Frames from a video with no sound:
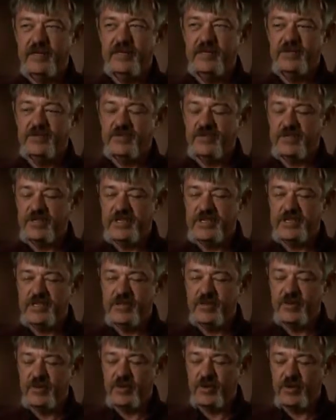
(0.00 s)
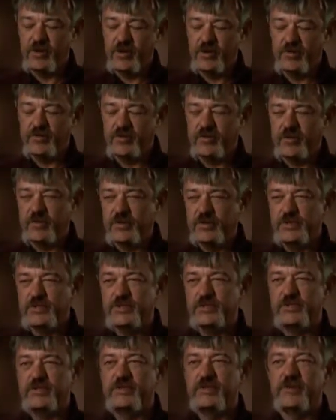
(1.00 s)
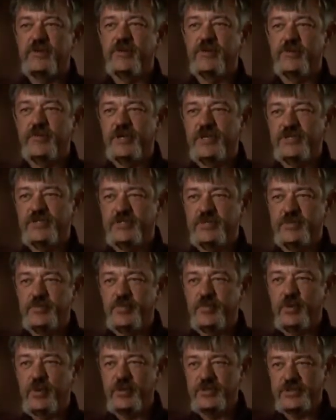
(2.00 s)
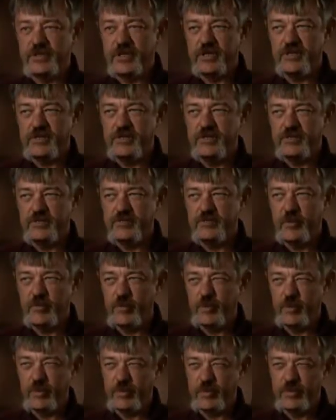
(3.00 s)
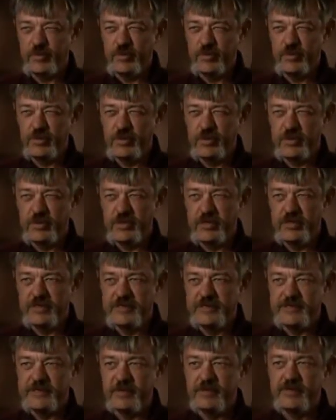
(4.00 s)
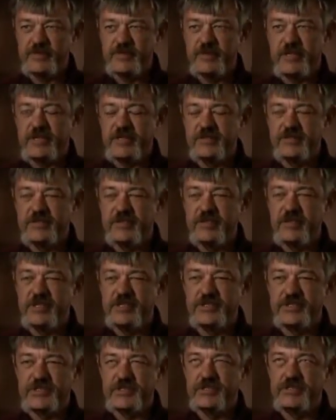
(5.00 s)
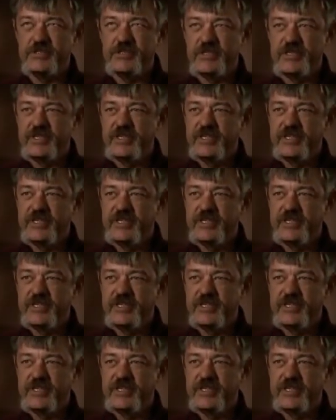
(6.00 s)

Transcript: Initially, on our first automation project, when we were doing uh, Delta V installation,